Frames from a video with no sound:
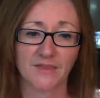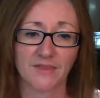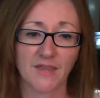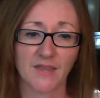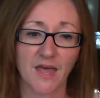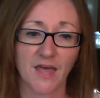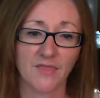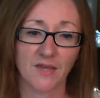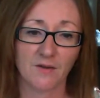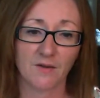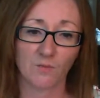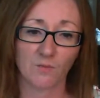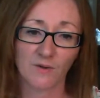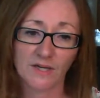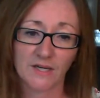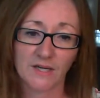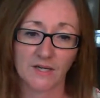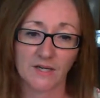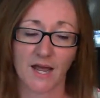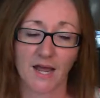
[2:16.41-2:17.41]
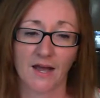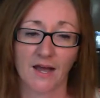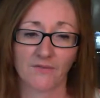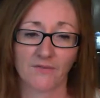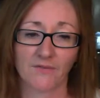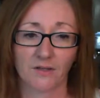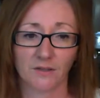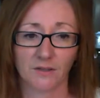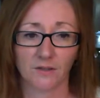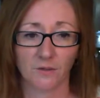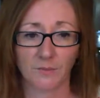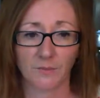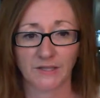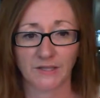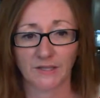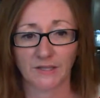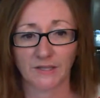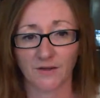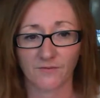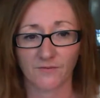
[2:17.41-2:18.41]
then we can have a little
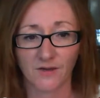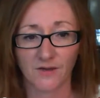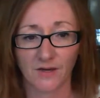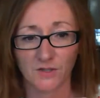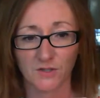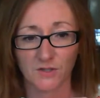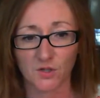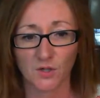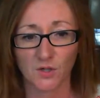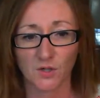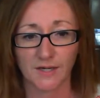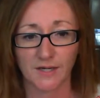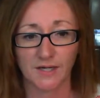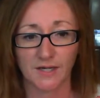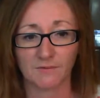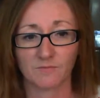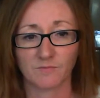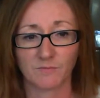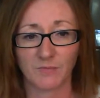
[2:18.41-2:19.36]
bit of a training